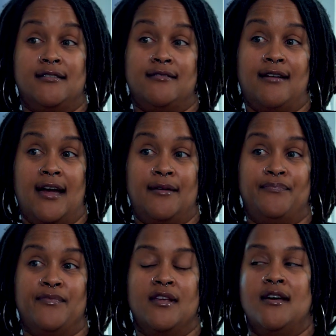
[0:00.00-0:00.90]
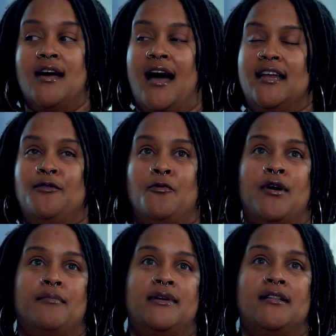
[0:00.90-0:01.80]
right? I didn't
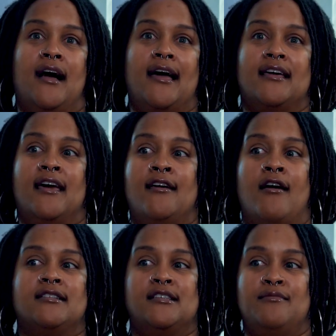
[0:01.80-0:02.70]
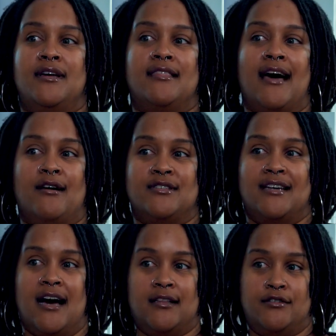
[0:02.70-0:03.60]
want to be like, can y'all send me
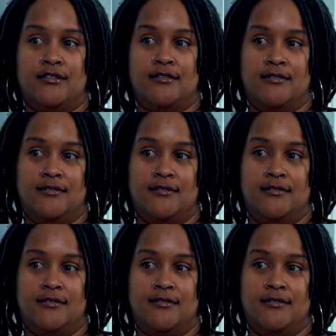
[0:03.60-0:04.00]
$1,000,